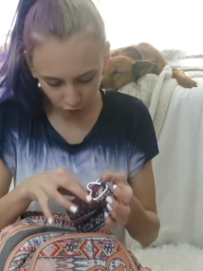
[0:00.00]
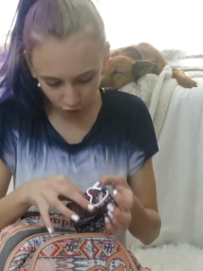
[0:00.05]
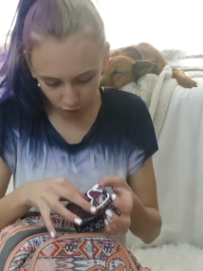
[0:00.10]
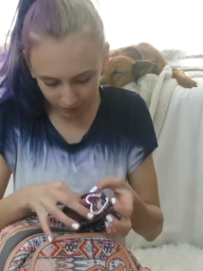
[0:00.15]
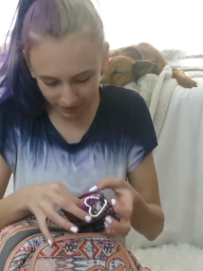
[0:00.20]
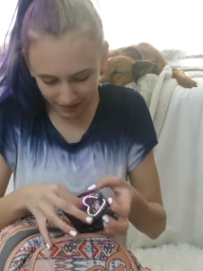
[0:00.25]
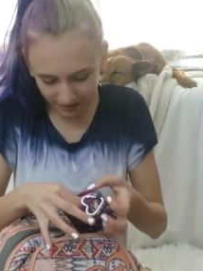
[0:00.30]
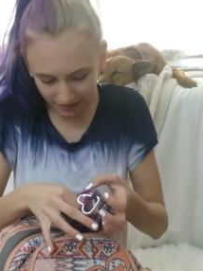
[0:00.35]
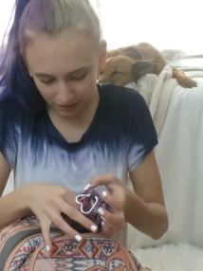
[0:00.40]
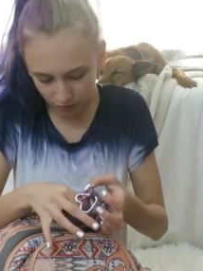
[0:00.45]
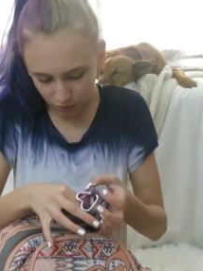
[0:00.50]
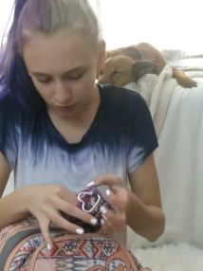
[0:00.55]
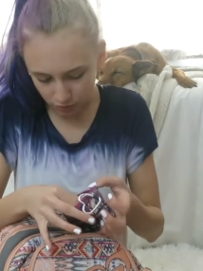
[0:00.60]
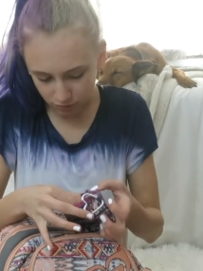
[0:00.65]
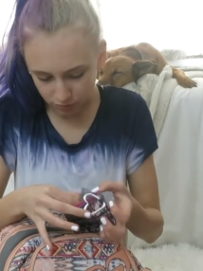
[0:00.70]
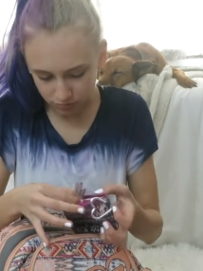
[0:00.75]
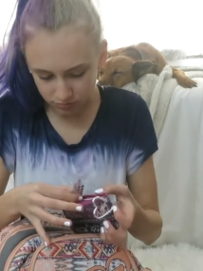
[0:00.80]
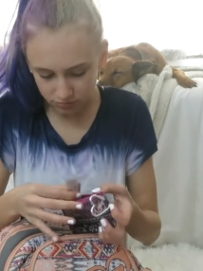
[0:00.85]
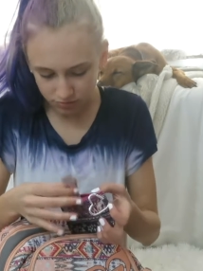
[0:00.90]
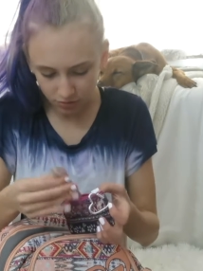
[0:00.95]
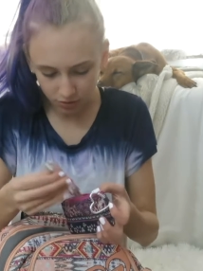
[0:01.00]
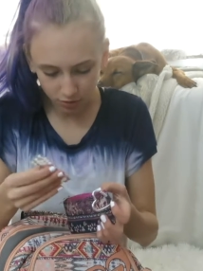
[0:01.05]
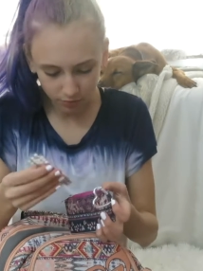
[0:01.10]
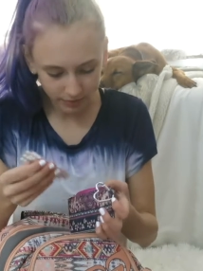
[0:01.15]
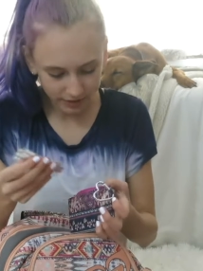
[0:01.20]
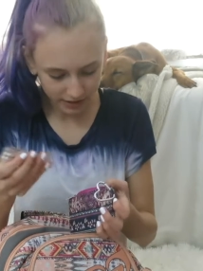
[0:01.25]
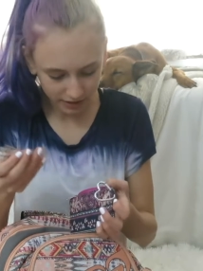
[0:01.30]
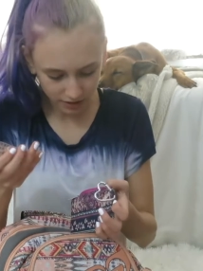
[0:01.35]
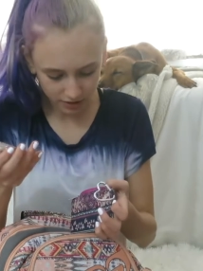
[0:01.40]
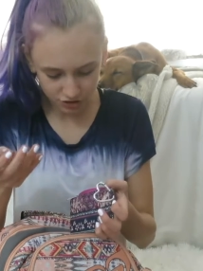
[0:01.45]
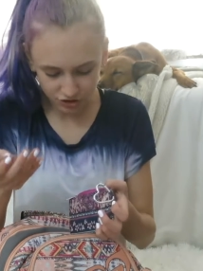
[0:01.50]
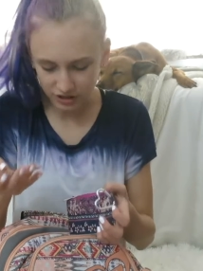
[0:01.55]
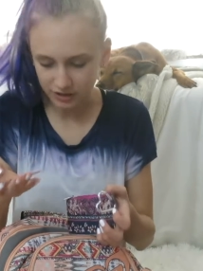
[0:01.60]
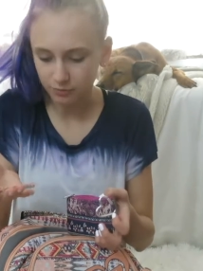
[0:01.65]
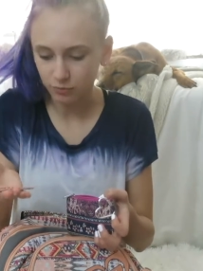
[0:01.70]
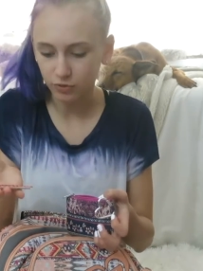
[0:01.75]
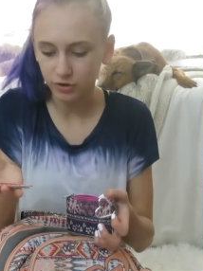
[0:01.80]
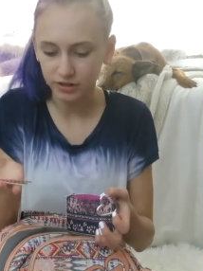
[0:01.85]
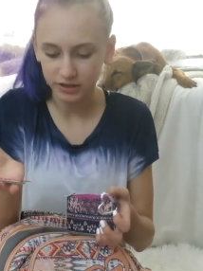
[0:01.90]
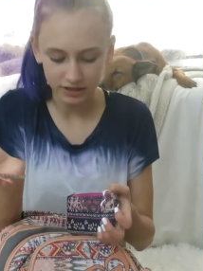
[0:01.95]
all my little, oh my gosh, I have
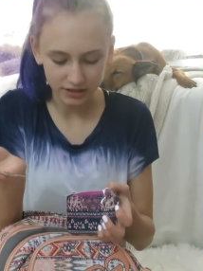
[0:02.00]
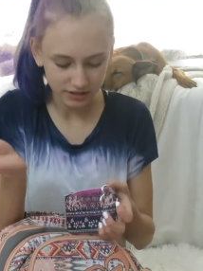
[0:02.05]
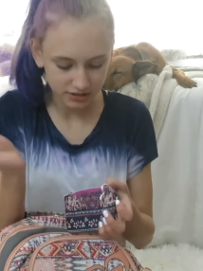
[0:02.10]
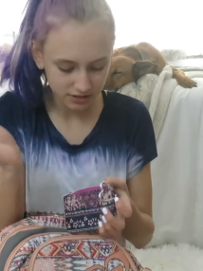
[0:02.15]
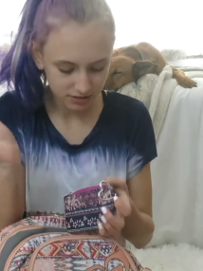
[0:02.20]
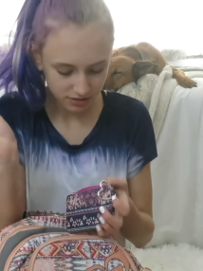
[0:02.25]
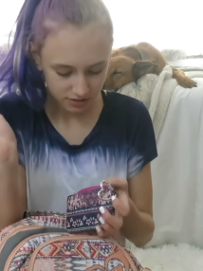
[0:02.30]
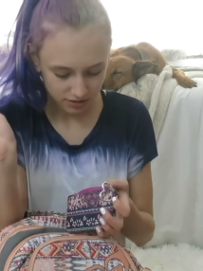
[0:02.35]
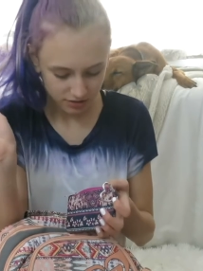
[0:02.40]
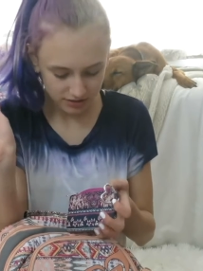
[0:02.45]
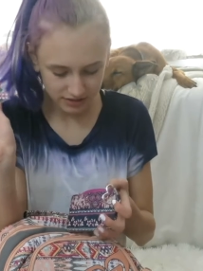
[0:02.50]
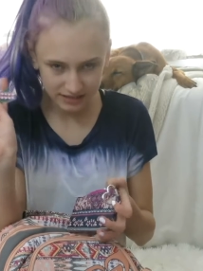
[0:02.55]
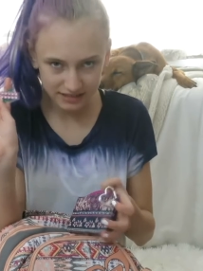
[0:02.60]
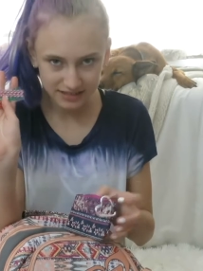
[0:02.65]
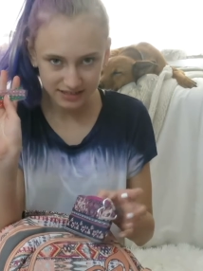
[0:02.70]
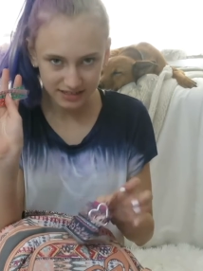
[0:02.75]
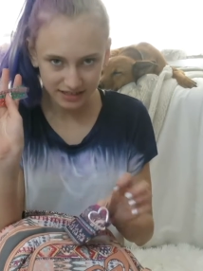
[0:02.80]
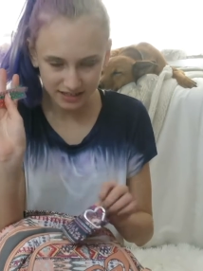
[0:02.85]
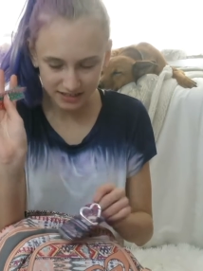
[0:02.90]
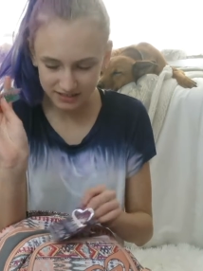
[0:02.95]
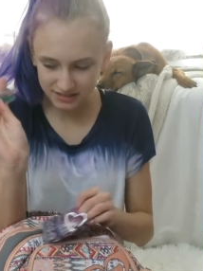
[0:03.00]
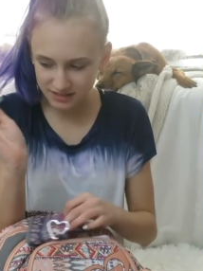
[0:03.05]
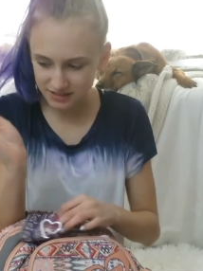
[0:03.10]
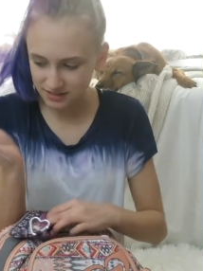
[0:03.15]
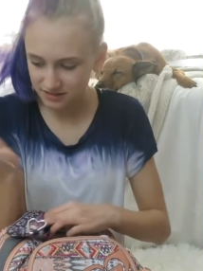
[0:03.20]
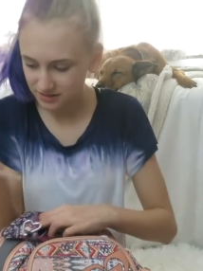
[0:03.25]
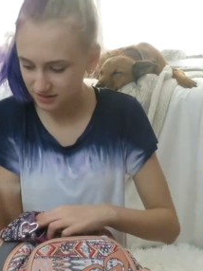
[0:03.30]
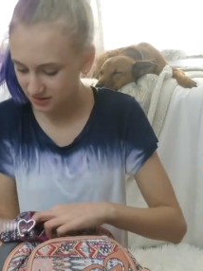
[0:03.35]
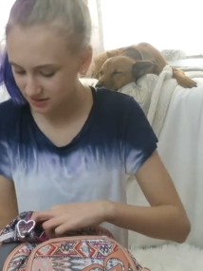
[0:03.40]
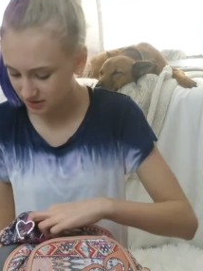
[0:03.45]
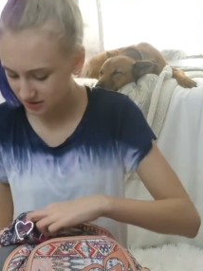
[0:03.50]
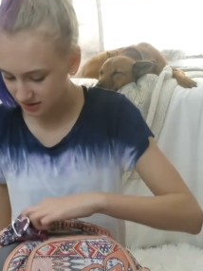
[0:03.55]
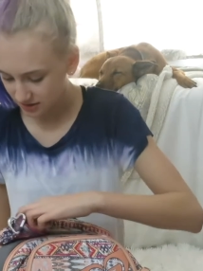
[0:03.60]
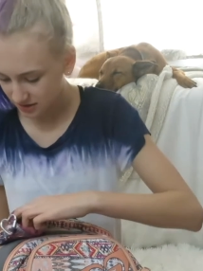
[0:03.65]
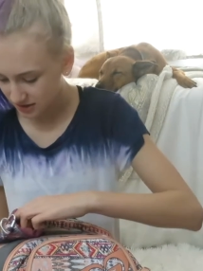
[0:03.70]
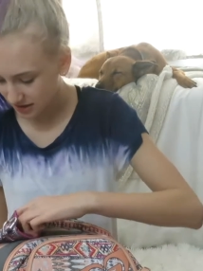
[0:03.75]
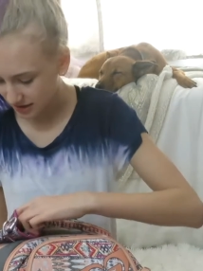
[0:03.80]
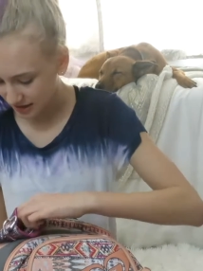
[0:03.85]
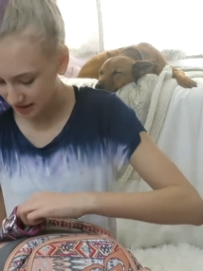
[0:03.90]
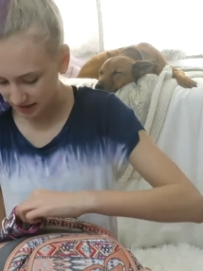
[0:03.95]
more of these. These things
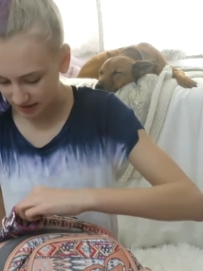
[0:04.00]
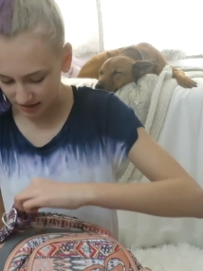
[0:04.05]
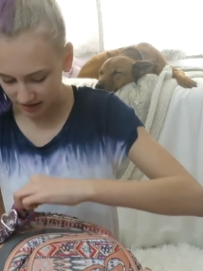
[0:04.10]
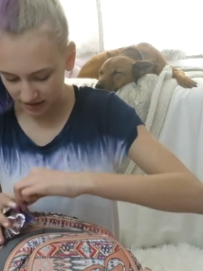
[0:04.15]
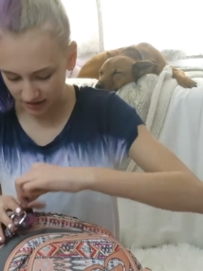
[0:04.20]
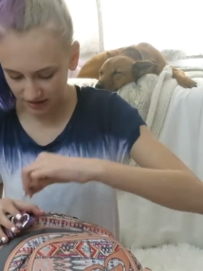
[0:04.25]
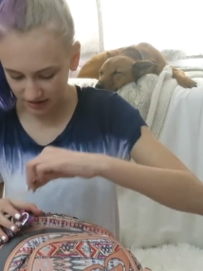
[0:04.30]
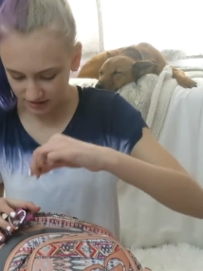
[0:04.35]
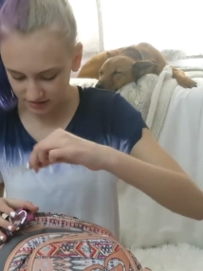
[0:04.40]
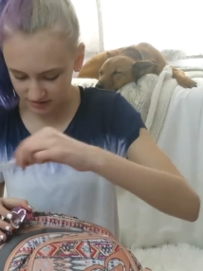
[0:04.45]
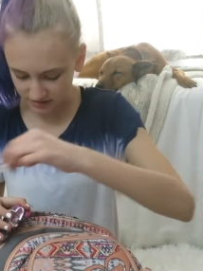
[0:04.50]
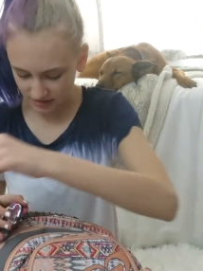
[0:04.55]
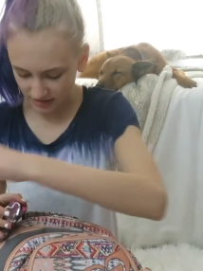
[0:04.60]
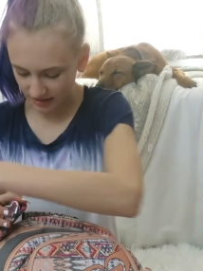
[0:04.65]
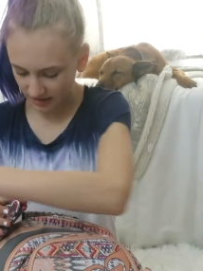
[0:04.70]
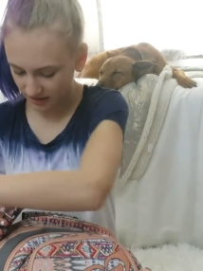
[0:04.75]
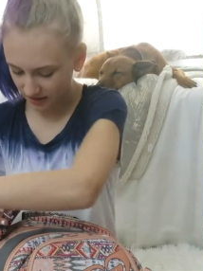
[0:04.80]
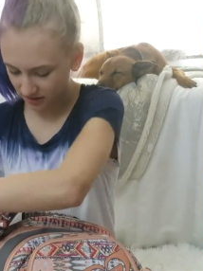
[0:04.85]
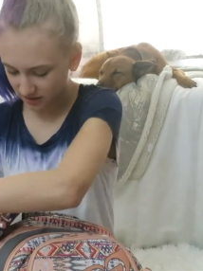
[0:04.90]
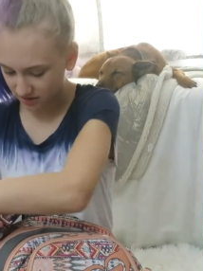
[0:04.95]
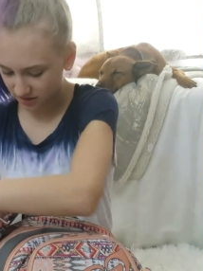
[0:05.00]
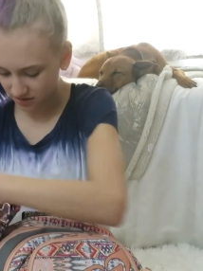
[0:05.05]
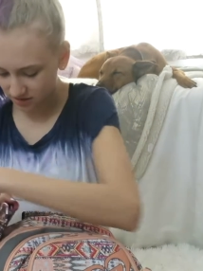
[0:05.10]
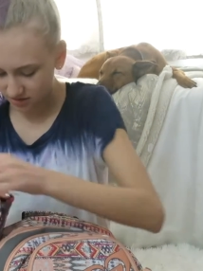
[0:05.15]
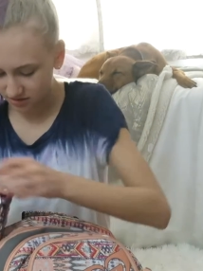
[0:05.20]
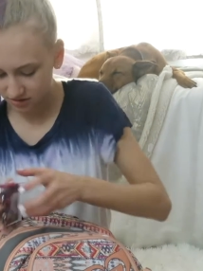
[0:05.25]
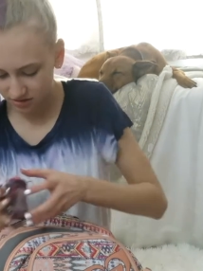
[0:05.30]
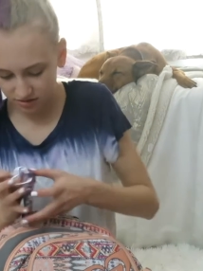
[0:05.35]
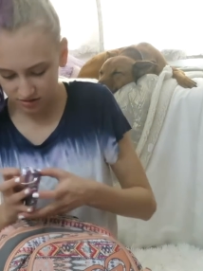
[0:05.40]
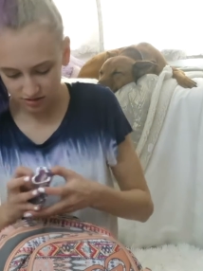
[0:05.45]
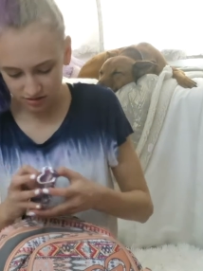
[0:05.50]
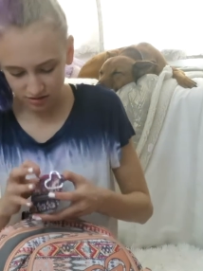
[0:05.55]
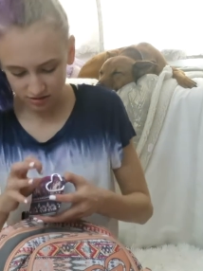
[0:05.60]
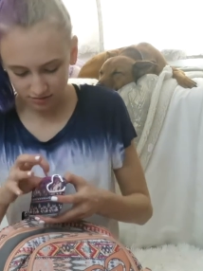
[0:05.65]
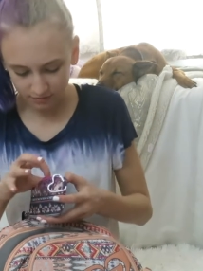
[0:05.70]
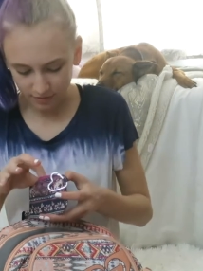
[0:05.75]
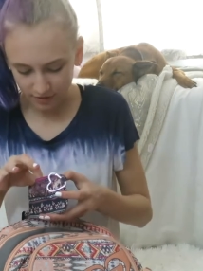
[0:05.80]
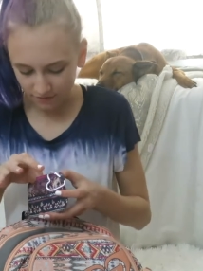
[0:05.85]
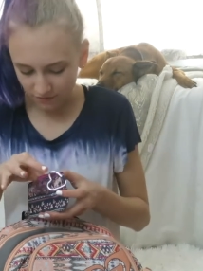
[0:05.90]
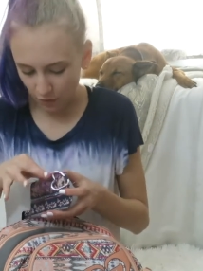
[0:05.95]
and like
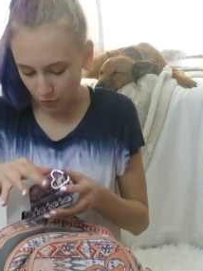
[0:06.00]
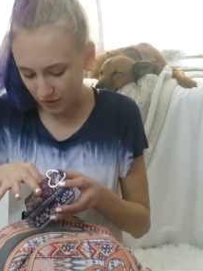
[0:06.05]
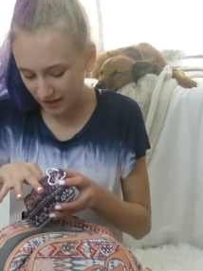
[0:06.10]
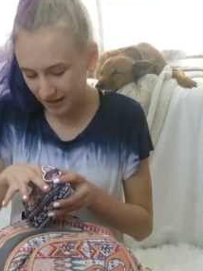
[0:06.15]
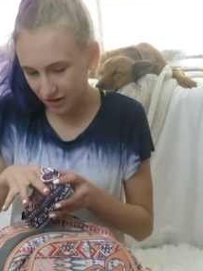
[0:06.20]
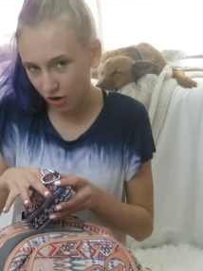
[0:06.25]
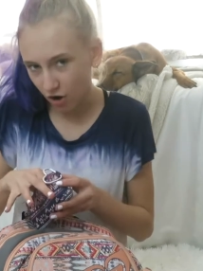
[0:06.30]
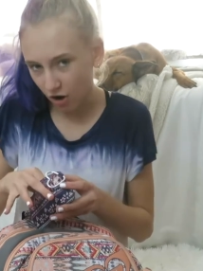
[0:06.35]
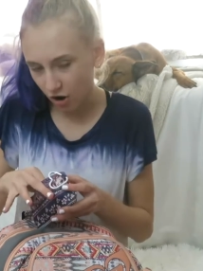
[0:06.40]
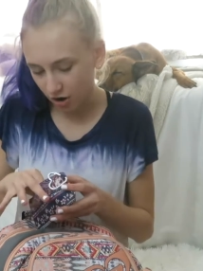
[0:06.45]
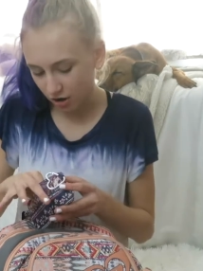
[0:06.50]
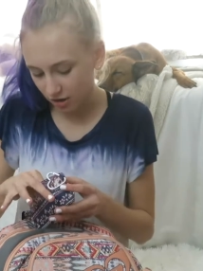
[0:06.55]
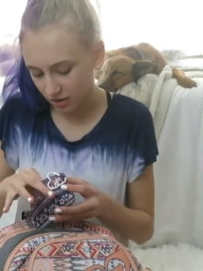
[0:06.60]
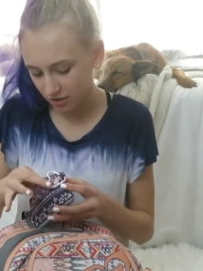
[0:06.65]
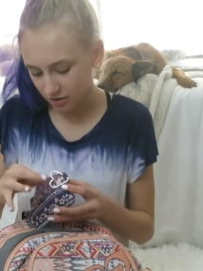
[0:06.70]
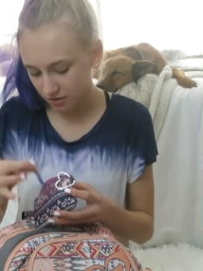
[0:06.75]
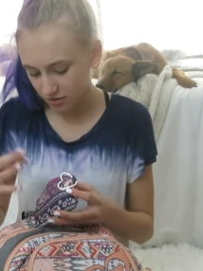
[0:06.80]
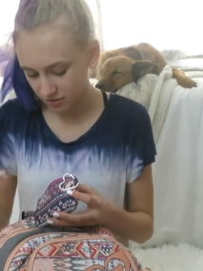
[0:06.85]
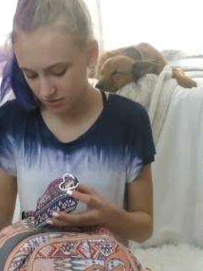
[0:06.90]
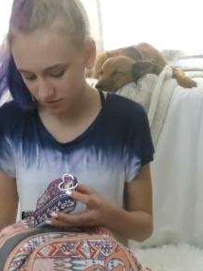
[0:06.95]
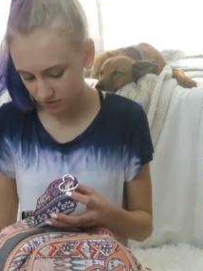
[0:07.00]
my voting card